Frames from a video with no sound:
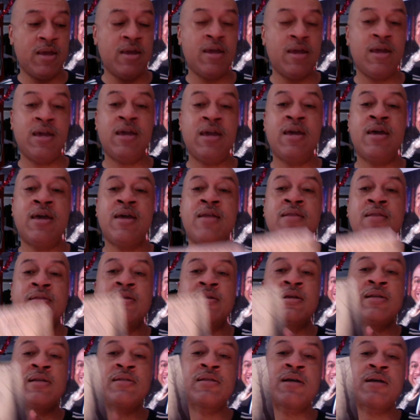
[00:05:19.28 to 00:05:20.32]
And
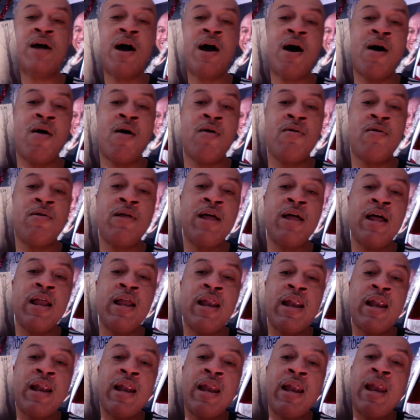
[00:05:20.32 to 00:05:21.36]
it's called
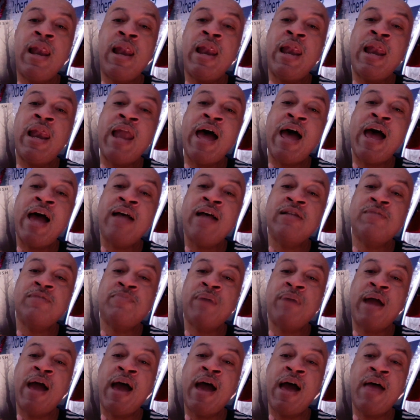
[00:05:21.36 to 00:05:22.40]
Lies
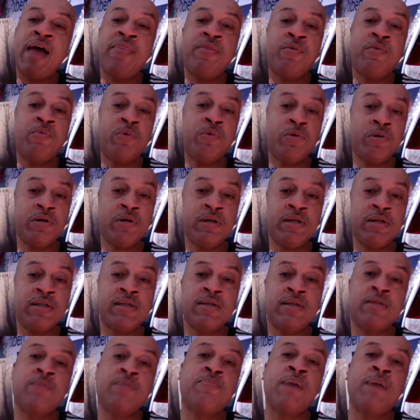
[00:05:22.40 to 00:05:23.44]
Behind the Woods.
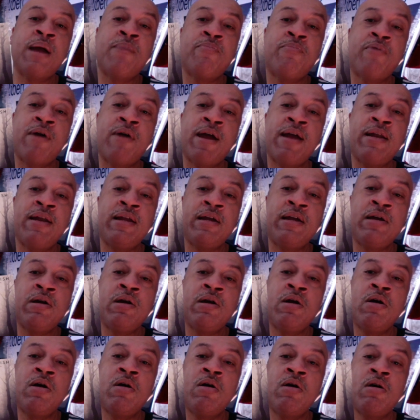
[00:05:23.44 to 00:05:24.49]
It's by Bradley
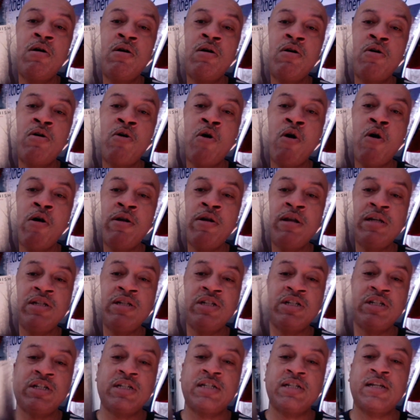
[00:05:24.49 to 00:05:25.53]

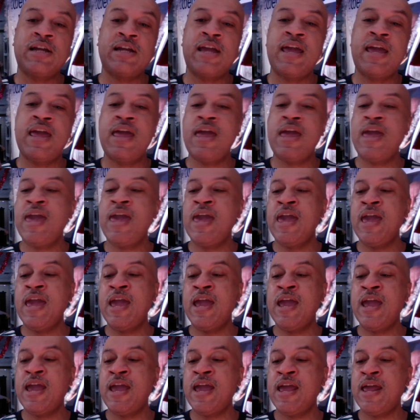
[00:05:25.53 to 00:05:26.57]
Cornish.
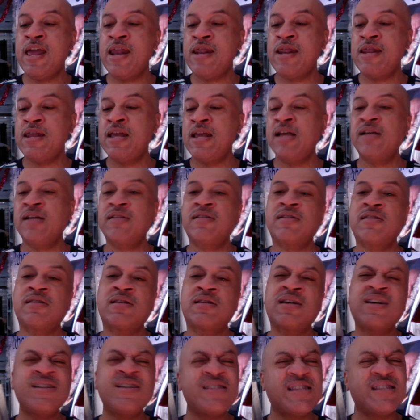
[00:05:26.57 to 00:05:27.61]
And it
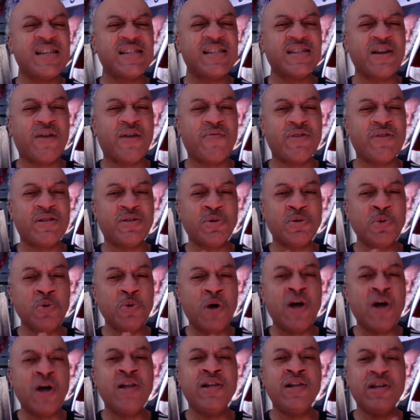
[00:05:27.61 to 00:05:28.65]
consists of
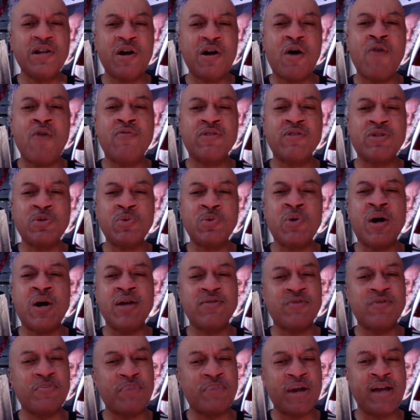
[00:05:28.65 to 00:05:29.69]
a little over
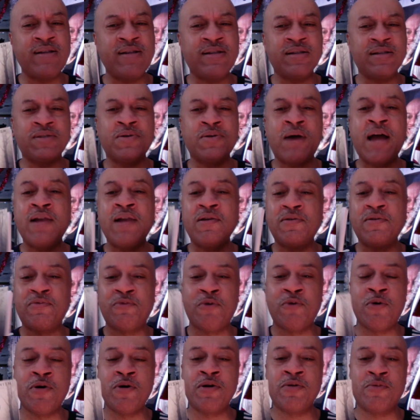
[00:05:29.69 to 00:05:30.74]
200 pages. So I look
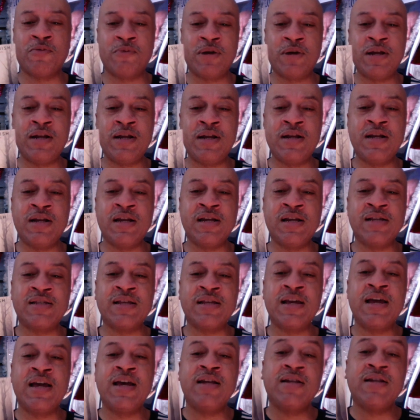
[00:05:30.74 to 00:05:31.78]
forward to reading this
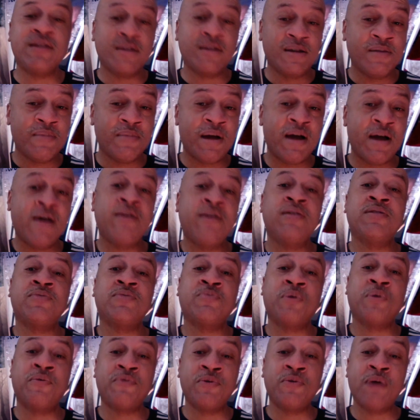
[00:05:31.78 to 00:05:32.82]
to give my honest
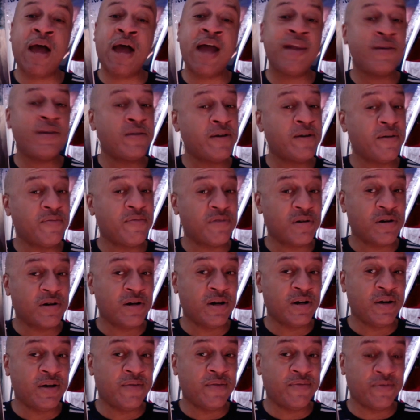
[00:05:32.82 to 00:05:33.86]
review. I love the
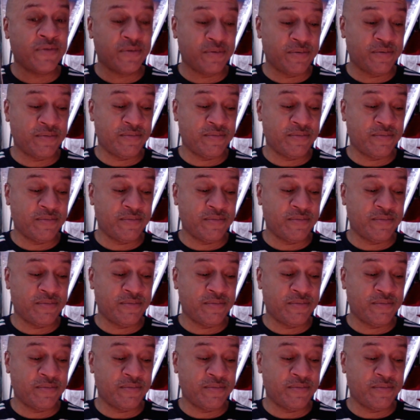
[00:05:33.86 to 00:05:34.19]
cover.